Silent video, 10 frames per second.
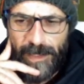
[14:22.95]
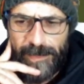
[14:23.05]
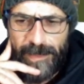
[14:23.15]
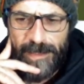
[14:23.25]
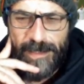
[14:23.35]
I
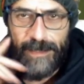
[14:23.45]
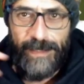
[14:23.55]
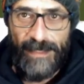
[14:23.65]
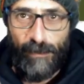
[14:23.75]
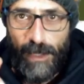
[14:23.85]
think it's
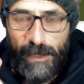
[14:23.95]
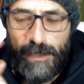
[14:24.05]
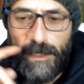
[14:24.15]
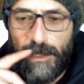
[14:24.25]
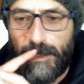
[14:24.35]
Ledesma,
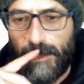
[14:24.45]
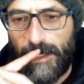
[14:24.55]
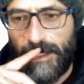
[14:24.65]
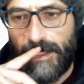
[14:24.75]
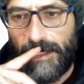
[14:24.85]

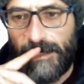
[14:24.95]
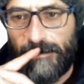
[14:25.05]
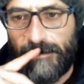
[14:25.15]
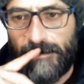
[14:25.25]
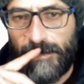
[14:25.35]

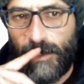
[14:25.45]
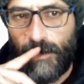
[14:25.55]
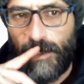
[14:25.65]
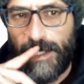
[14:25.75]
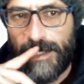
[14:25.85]

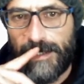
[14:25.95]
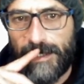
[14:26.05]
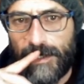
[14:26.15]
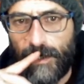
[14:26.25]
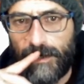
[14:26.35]
who has
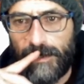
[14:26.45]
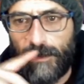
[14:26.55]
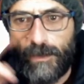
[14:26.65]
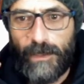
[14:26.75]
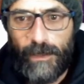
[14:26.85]
his
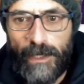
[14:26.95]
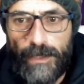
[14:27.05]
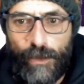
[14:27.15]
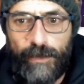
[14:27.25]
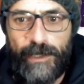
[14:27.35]

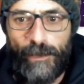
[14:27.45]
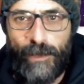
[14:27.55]
contract